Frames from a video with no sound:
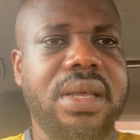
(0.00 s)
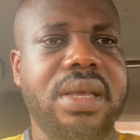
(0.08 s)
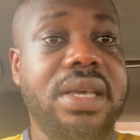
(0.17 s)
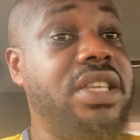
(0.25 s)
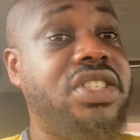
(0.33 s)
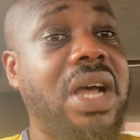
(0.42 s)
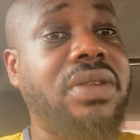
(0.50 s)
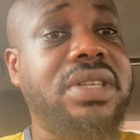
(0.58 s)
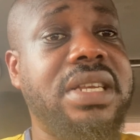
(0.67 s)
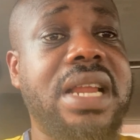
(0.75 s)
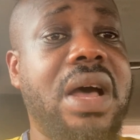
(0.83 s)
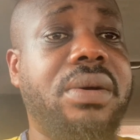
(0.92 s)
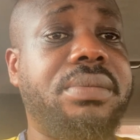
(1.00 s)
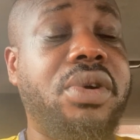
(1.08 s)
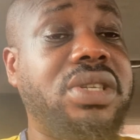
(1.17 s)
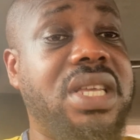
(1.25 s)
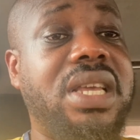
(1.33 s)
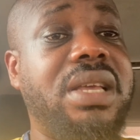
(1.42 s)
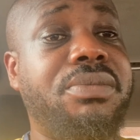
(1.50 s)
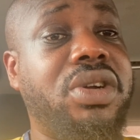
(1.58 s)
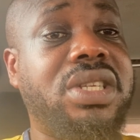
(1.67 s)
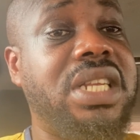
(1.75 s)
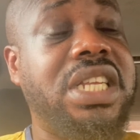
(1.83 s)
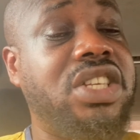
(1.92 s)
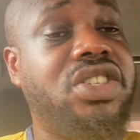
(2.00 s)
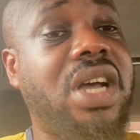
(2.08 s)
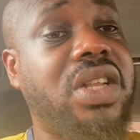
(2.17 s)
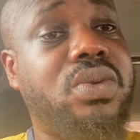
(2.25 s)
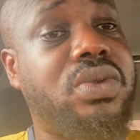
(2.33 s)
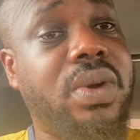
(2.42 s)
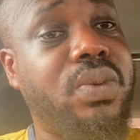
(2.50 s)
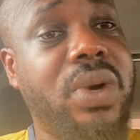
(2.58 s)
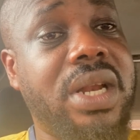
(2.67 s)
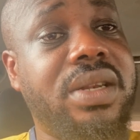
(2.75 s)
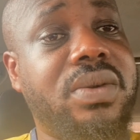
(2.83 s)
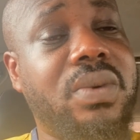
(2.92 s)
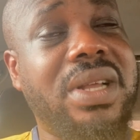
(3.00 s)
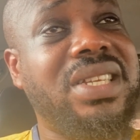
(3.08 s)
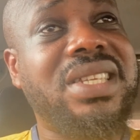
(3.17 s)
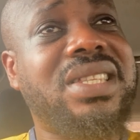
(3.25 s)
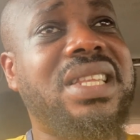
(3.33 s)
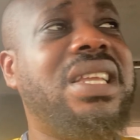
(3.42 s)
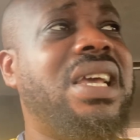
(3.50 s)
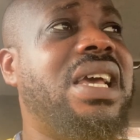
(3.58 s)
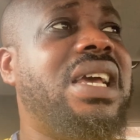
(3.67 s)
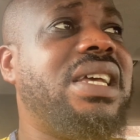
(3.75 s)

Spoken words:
He's shouting now, but he didn't shout when this thing.